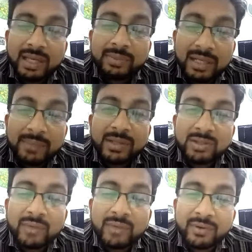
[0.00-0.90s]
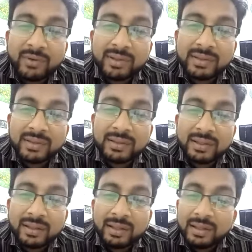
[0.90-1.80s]
a piece of uterus
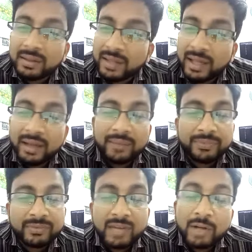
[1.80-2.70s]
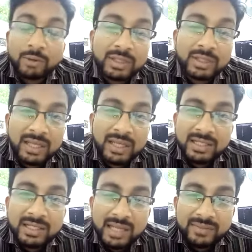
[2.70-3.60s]
there. You have to do a
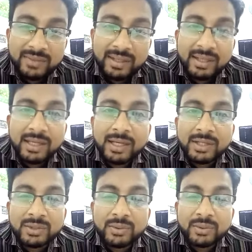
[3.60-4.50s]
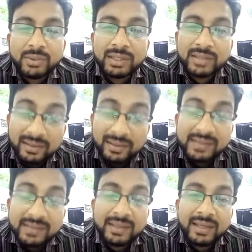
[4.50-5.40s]
TH as well. So in that
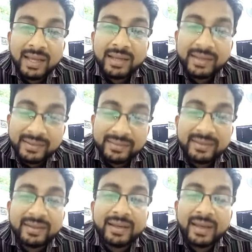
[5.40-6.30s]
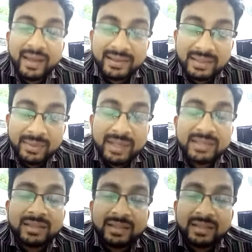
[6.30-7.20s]
sense, again, history,
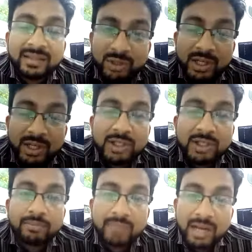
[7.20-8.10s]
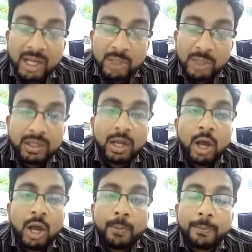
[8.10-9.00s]
examination, investigation, management,
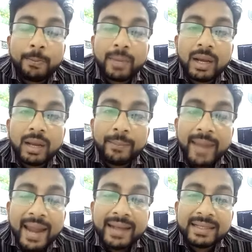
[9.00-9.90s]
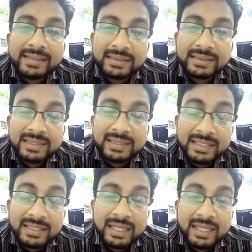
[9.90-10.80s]
plan the
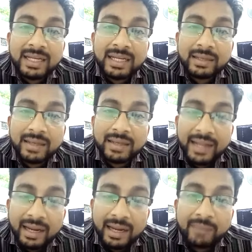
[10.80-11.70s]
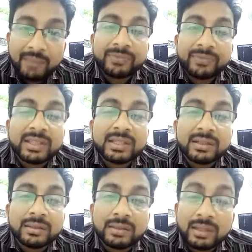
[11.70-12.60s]
surgery in a daytime with a